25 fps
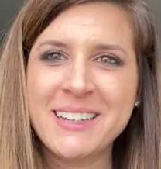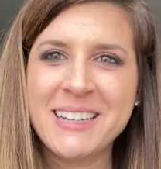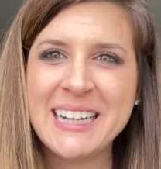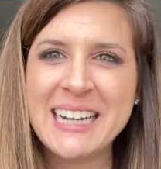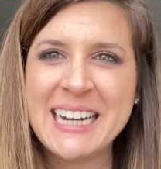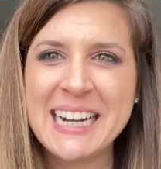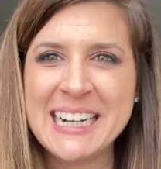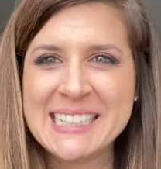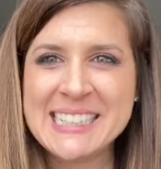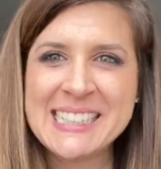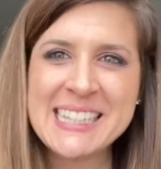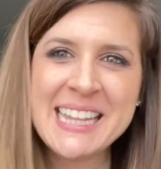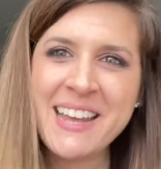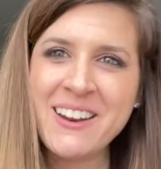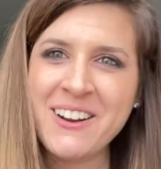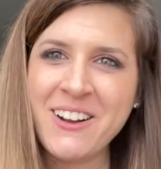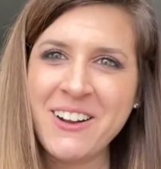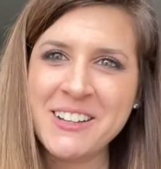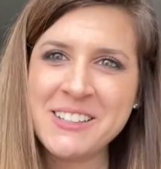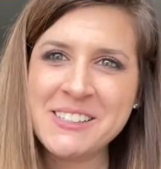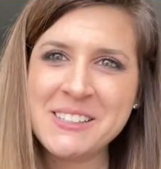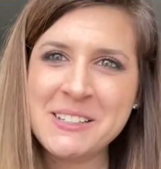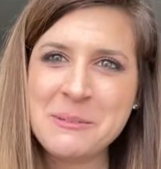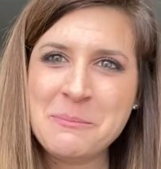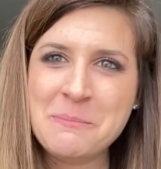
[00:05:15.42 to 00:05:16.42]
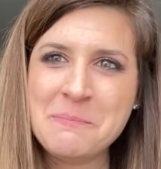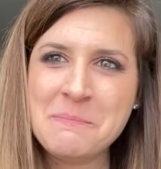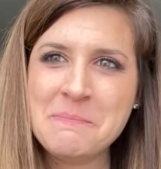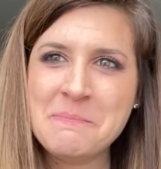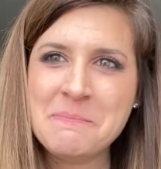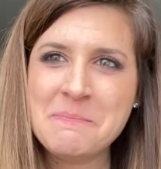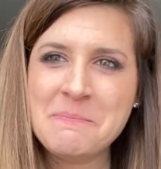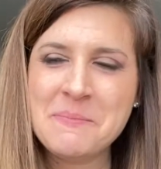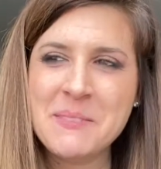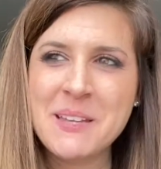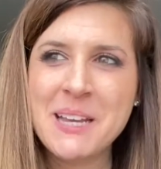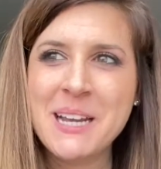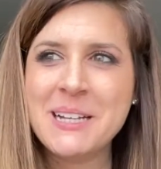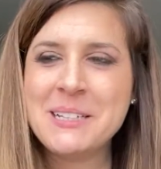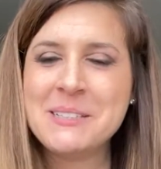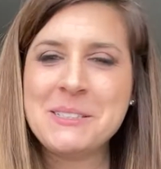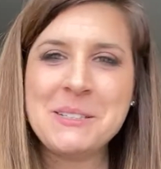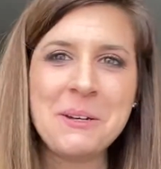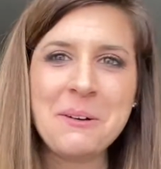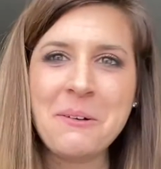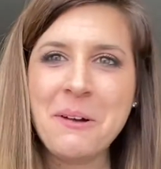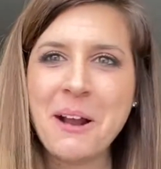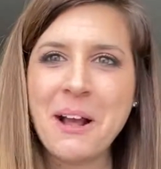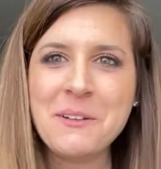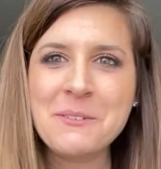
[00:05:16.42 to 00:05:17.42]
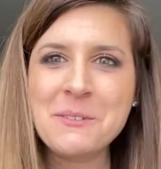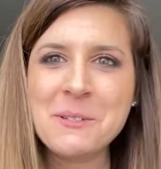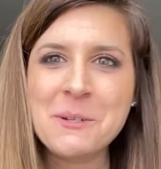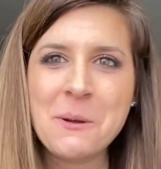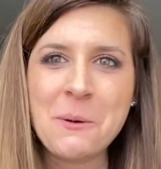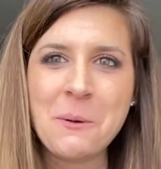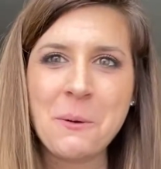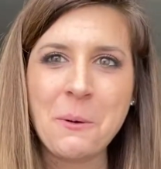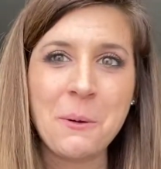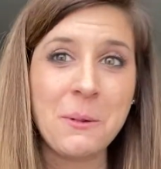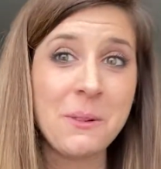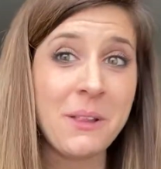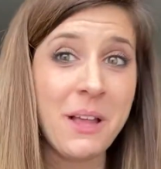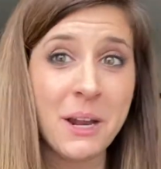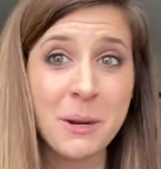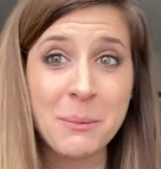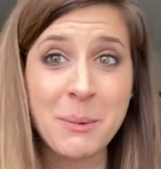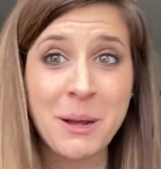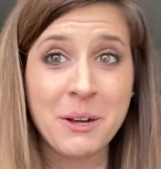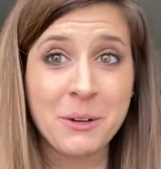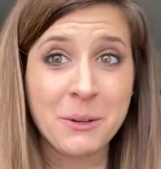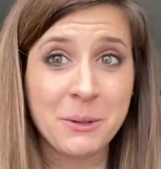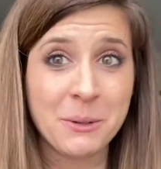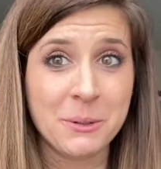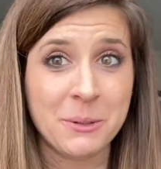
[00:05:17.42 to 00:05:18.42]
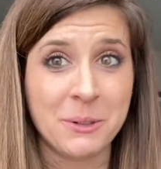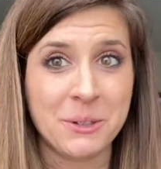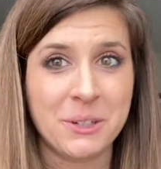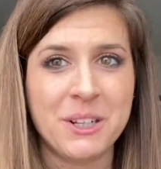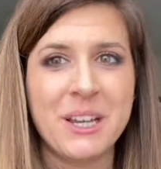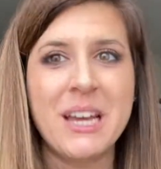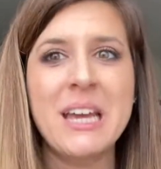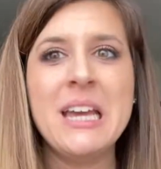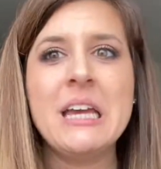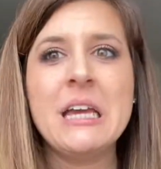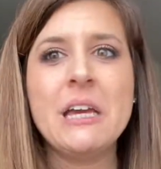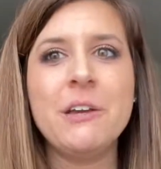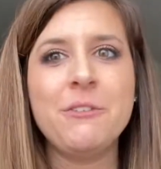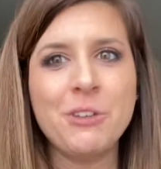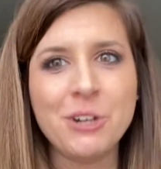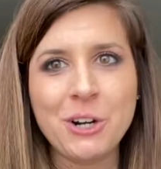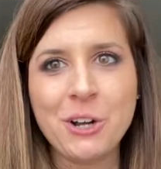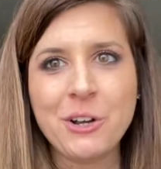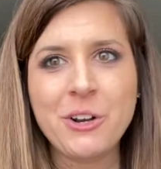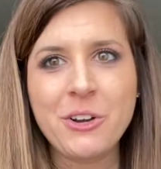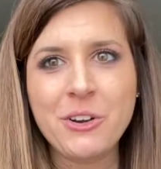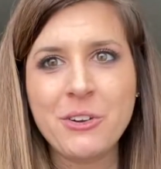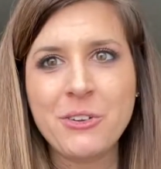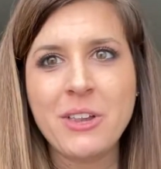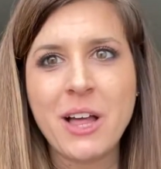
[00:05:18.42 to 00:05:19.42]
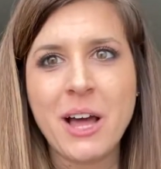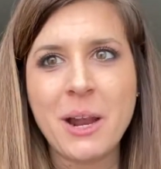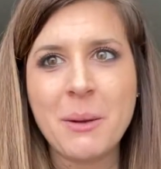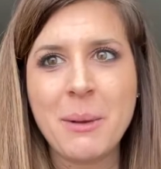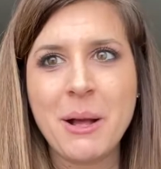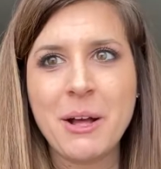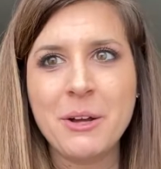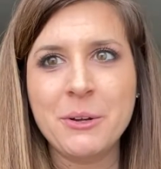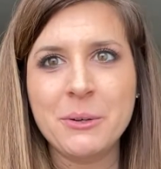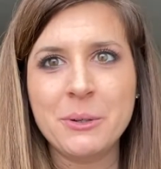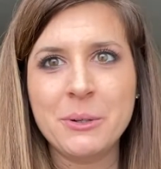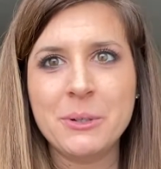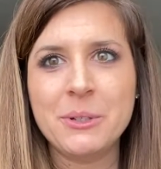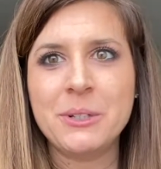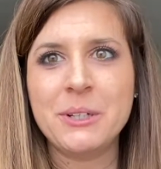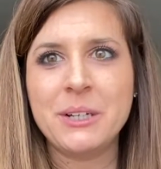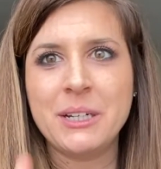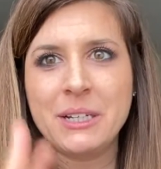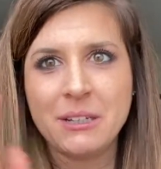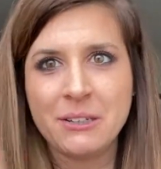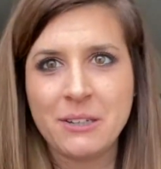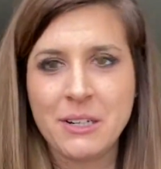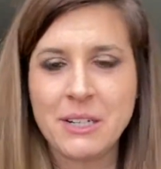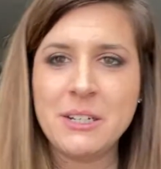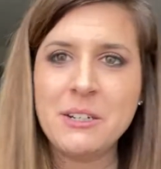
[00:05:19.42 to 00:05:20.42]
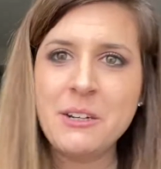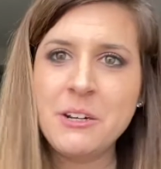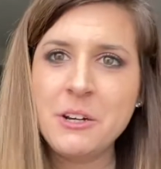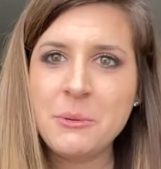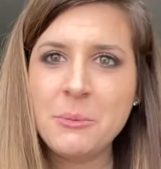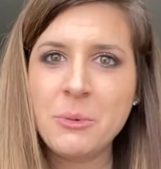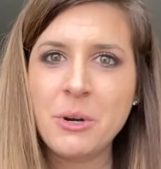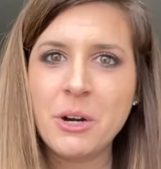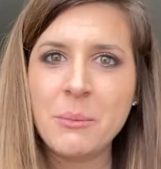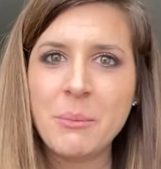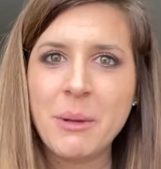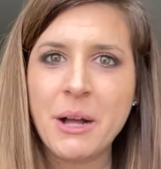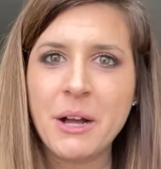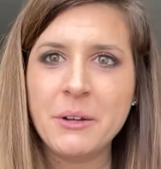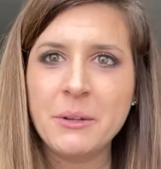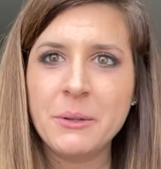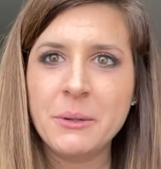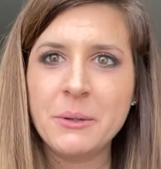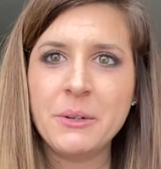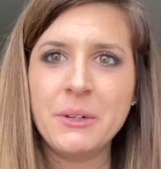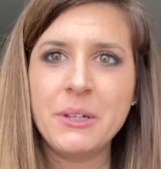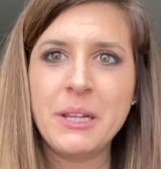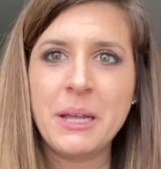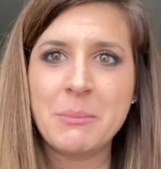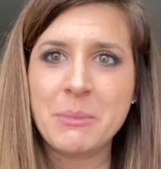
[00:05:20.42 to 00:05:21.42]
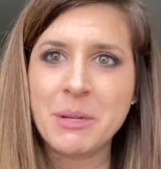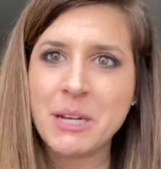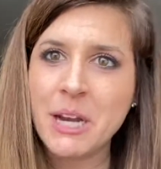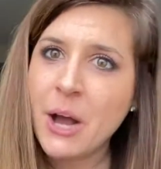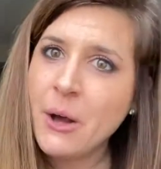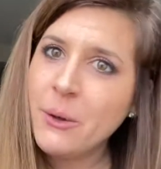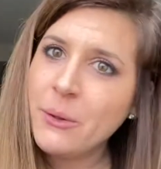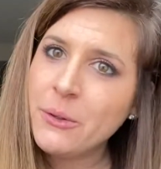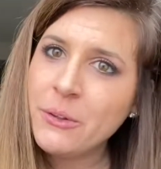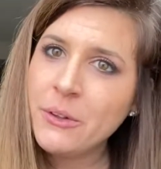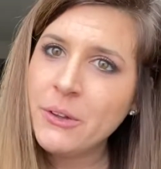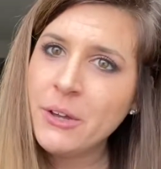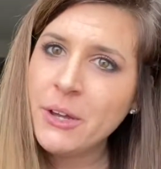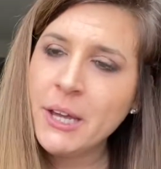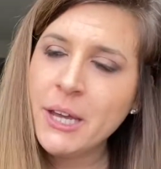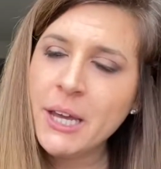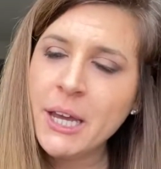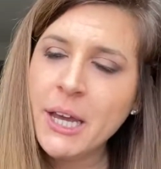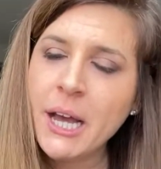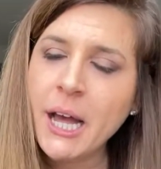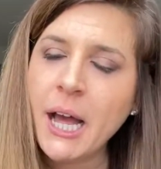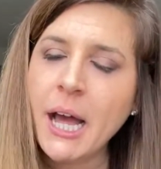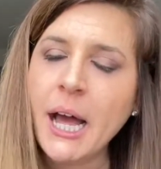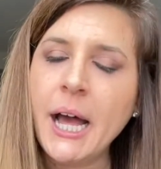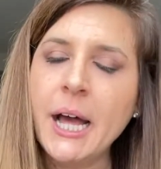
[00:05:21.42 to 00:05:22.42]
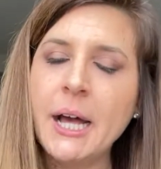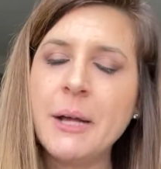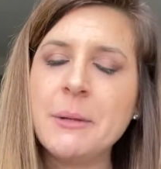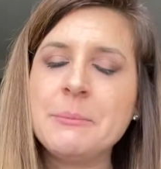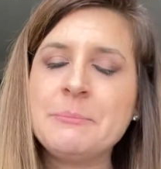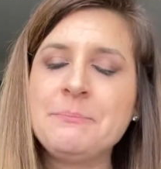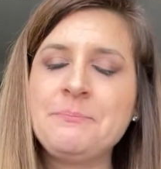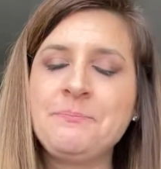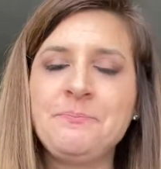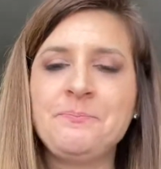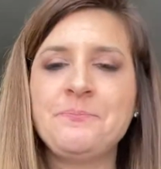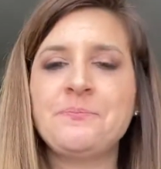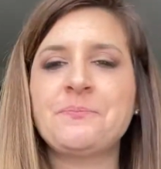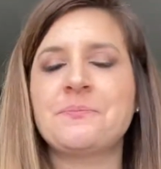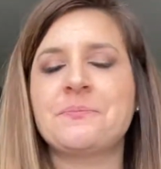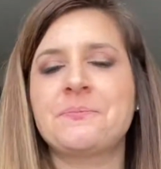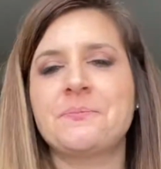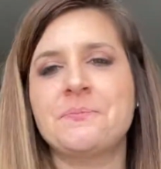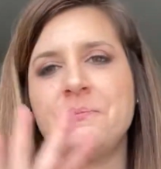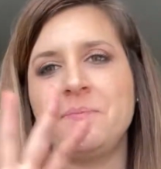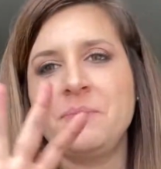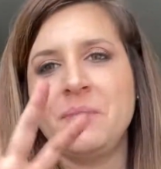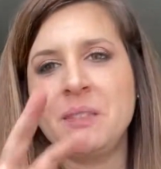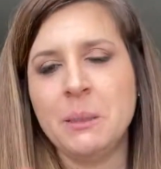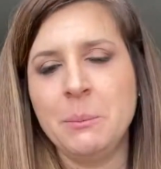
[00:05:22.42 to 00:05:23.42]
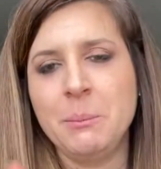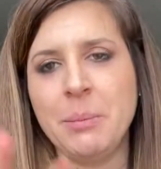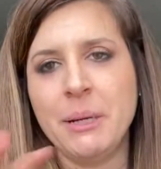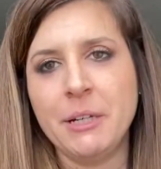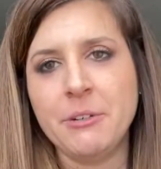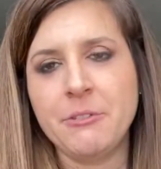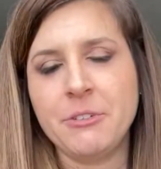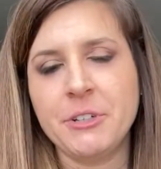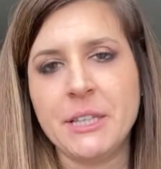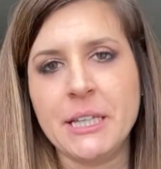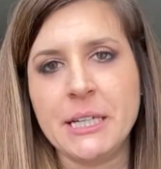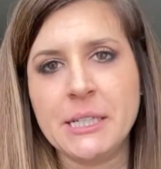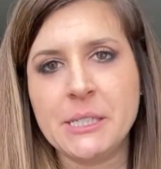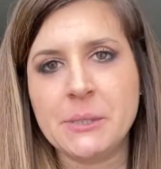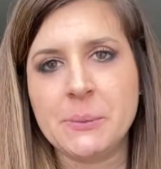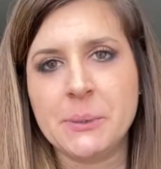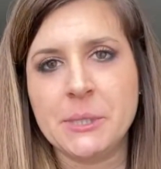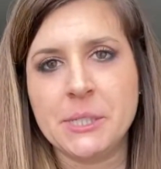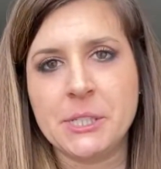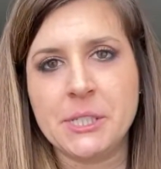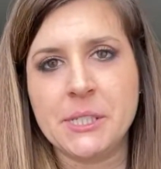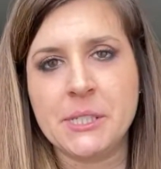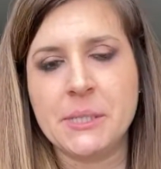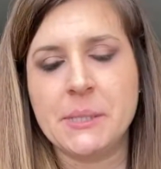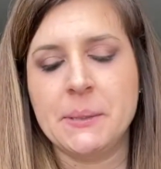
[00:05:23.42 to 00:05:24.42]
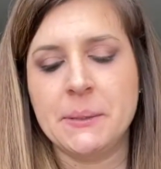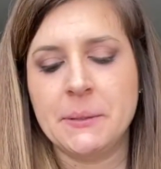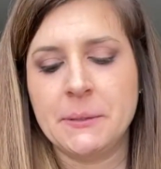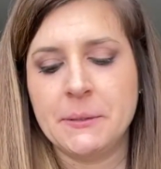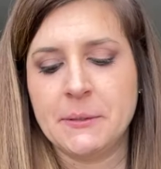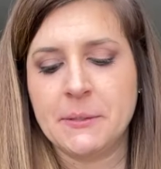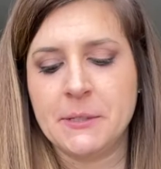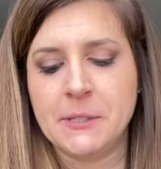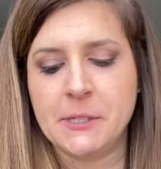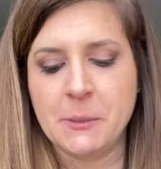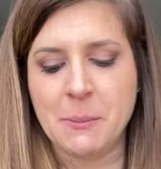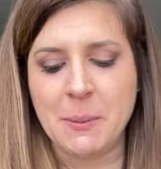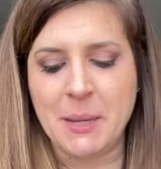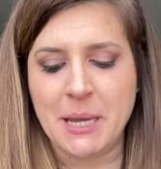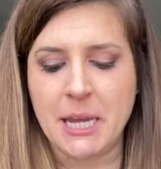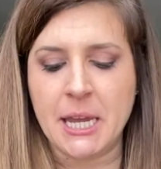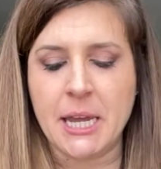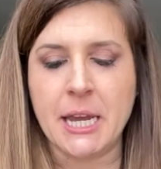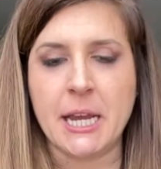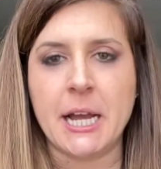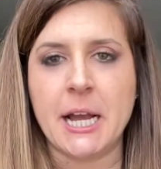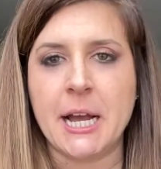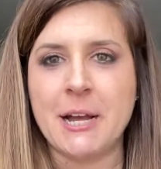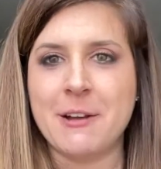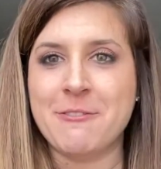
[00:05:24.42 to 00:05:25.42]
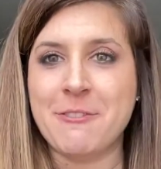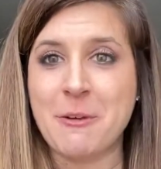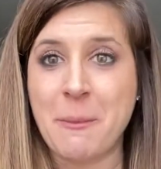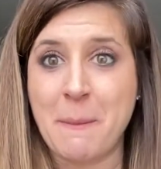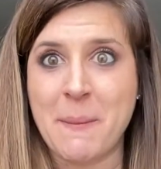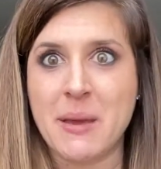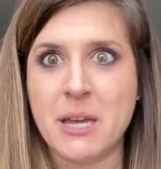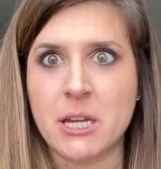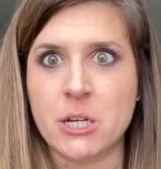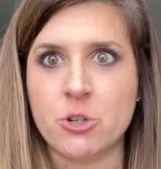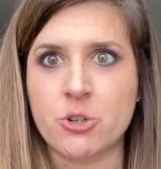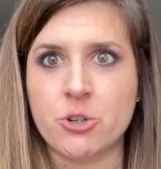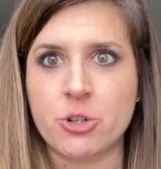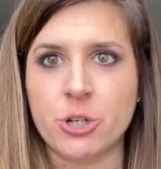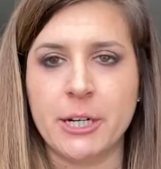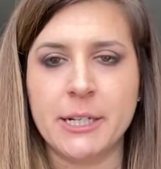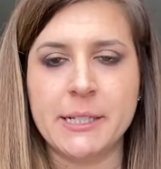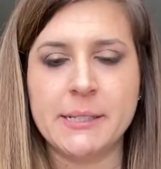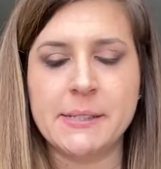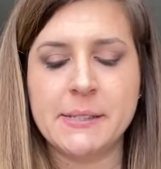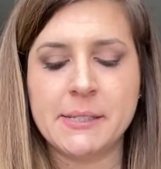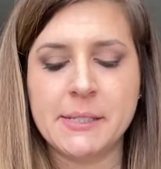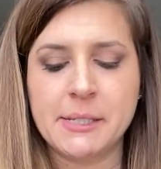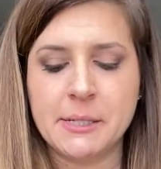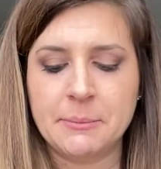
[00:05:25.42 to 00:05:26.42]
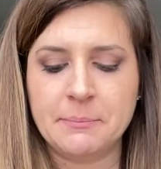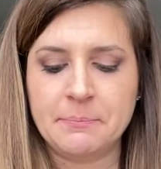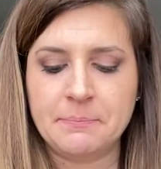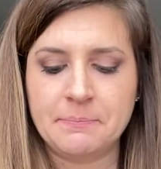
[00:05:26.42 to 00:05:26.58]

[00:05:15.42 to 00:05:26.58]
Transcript: Isn't that awesome? So you don't have to know a whole lot about Google. If you don't know a lot about Google and you need to know more about Google, let me know. But for this, we're just speaking of Pinterest.